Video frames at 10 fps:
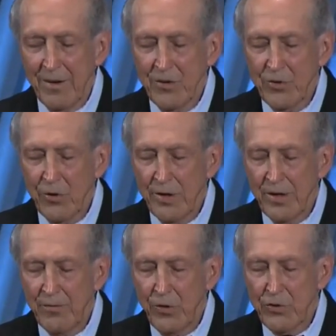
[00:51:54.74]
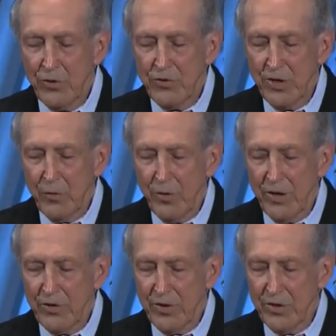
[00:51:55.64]
Surely future
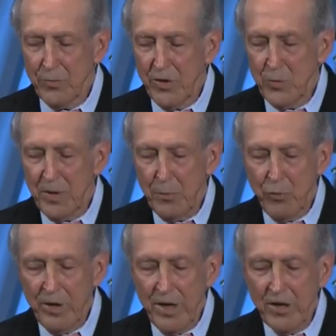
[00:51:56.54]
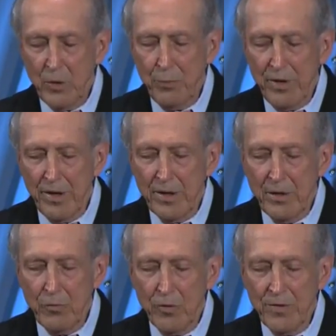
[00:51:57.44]
generations must be preoccupied
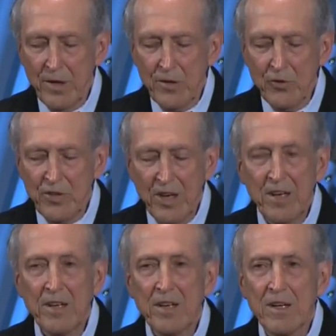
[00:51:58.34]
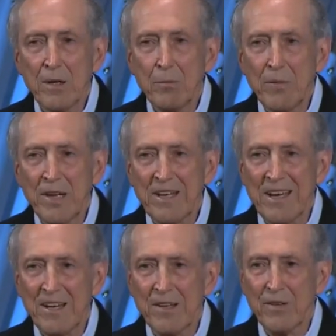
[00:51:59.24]
with understanding and
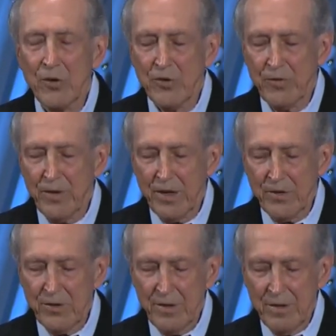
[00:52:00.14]
mitigating those effects.